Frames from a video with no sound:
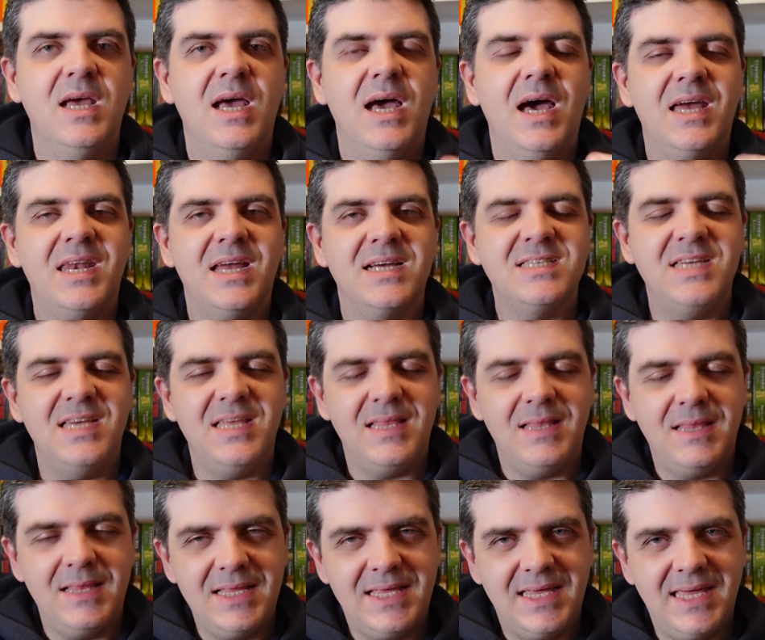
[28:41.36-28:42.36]
and actually
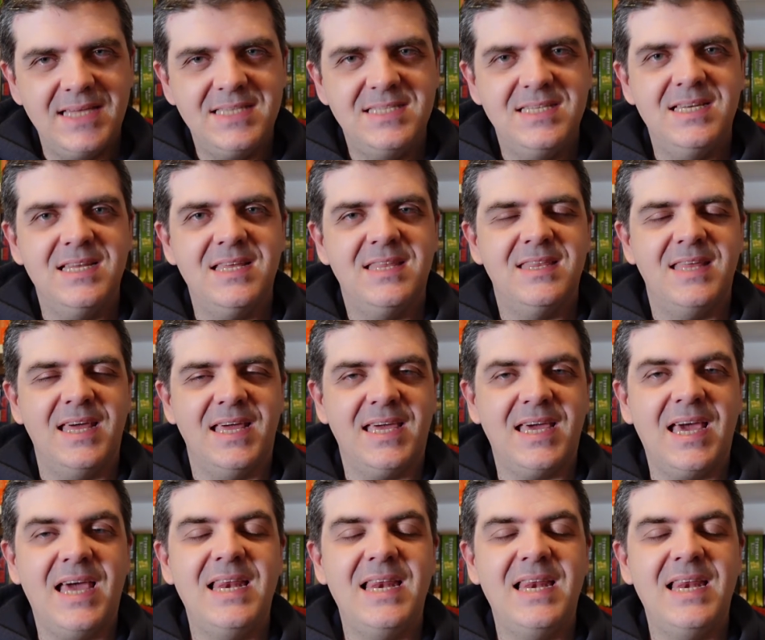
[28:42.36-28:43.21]
get you to think